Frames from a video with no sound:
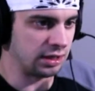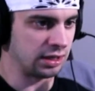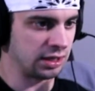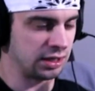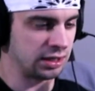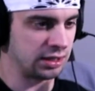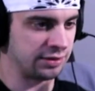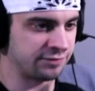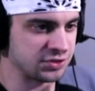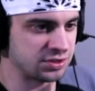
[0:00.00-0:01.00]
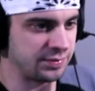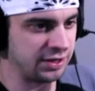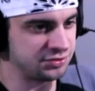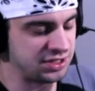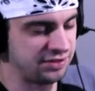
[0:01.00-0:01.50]
Versus the
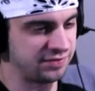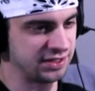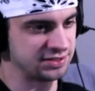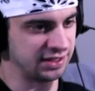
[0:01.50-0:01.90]
Bengals defense,